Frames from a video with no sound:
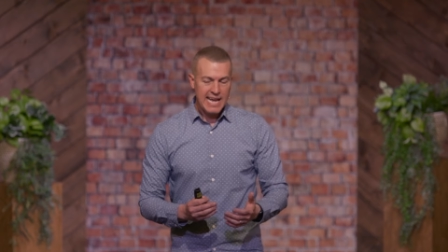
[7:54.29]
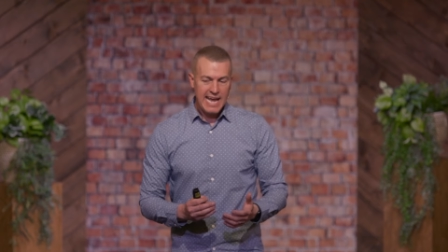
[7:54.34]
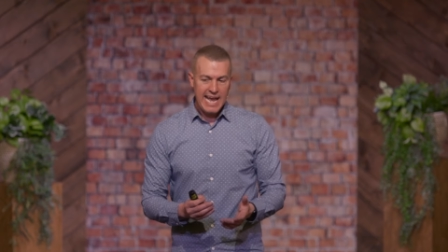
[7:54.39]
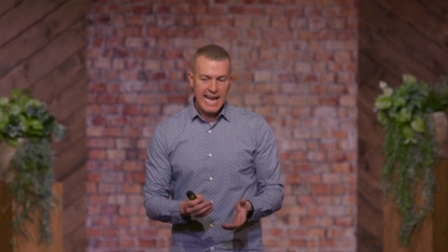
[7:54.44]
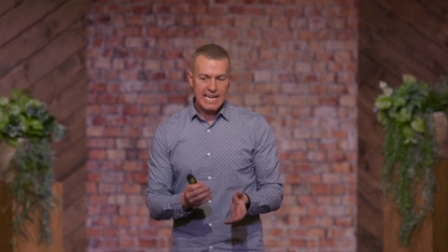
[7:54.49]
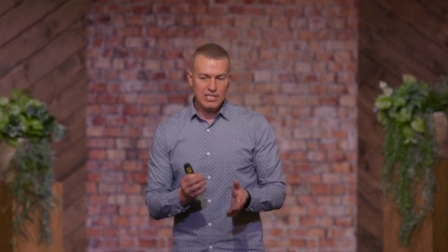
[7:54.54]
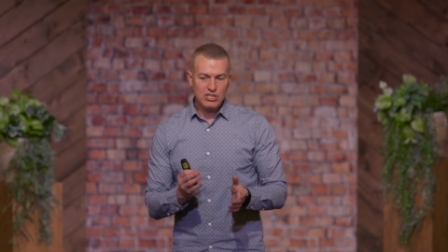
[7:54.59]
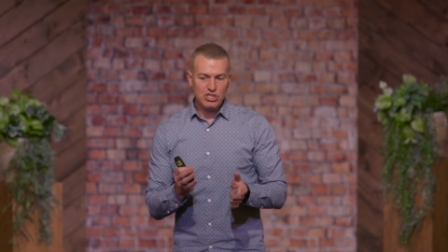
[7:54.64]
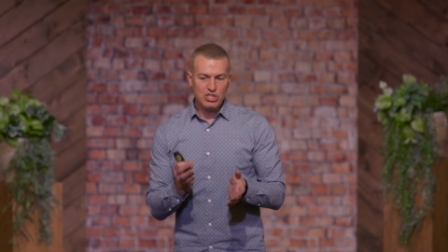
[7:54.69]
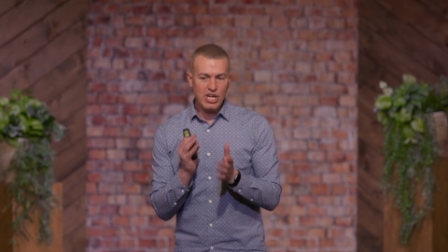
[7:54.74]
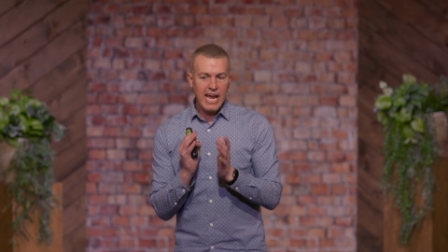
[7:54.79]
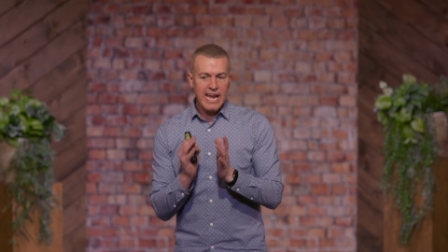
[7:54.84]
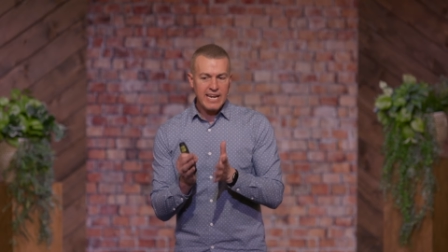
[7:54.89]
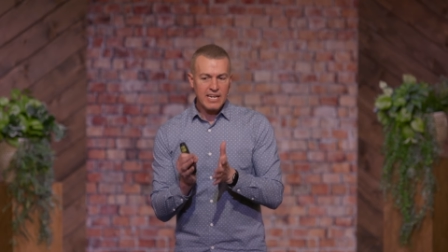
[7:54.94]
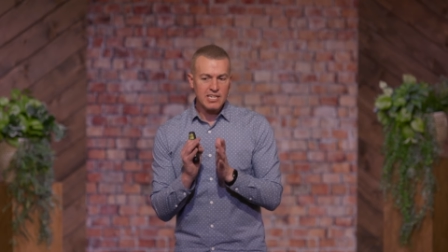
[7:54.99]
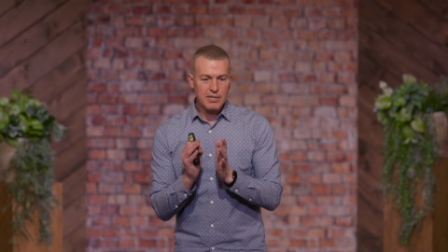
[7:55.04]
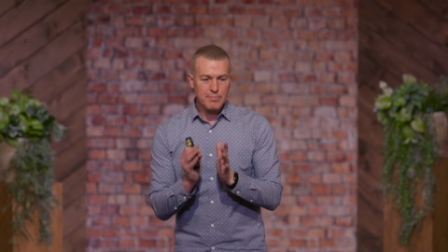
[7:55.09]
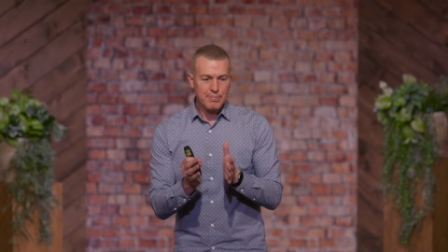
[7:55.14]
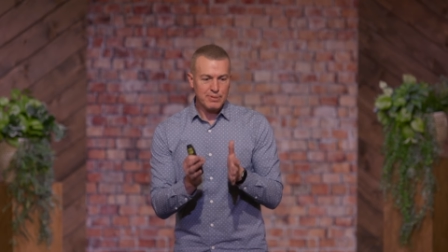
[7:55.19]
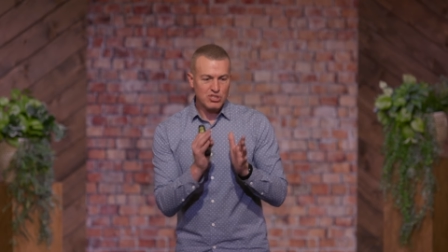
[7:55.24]
And
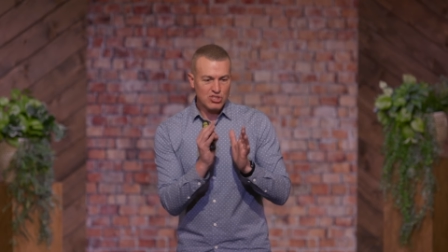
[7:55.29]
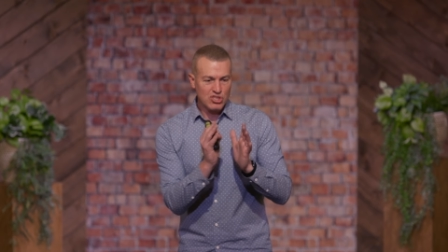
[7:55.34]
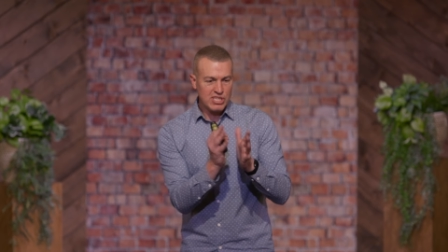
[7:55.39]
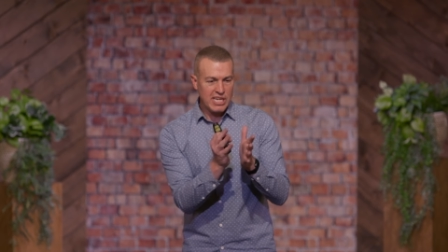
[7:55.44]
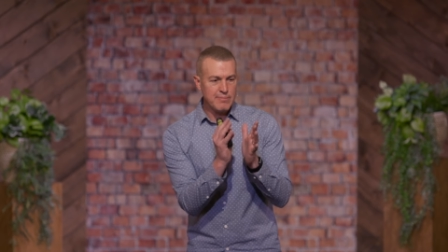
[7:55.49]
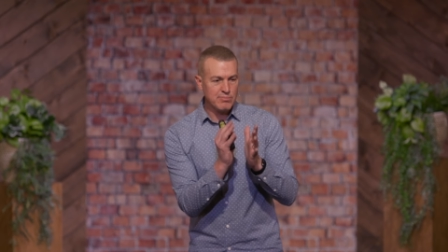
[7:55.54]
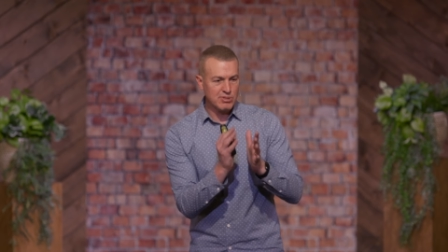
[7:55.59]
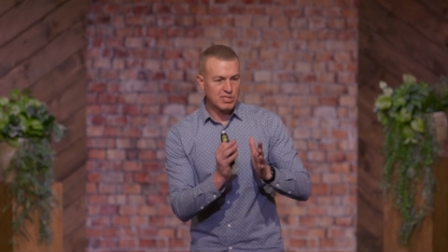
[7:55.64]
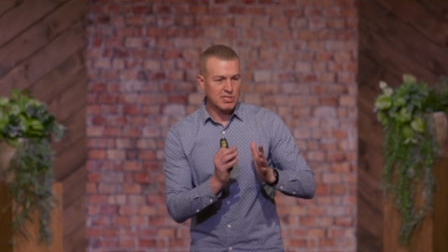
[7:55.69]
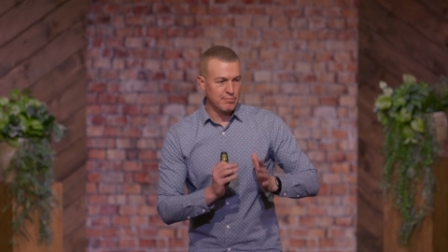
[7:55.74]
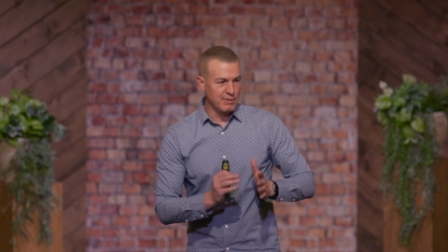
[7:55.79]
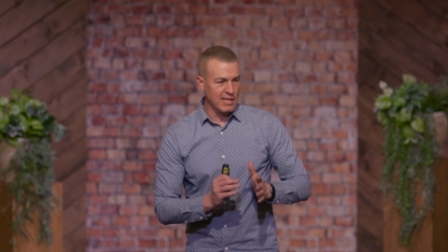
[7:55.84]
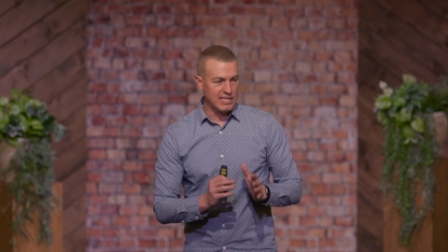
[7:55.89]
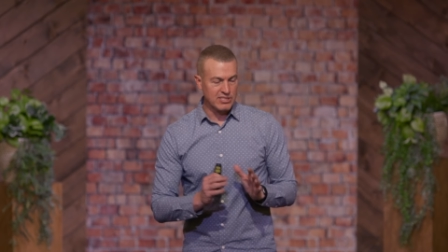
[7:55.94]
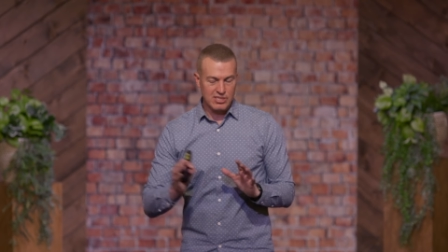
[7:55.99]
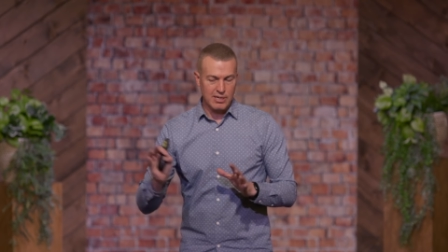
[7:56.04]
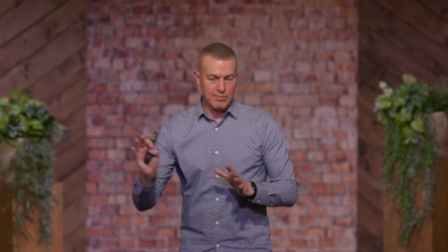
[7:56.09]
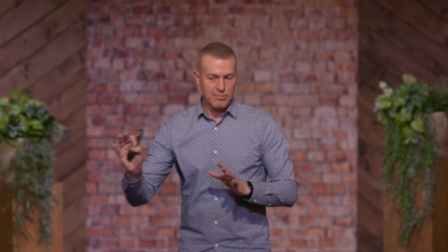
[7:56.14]
Jacob esteems the blessing.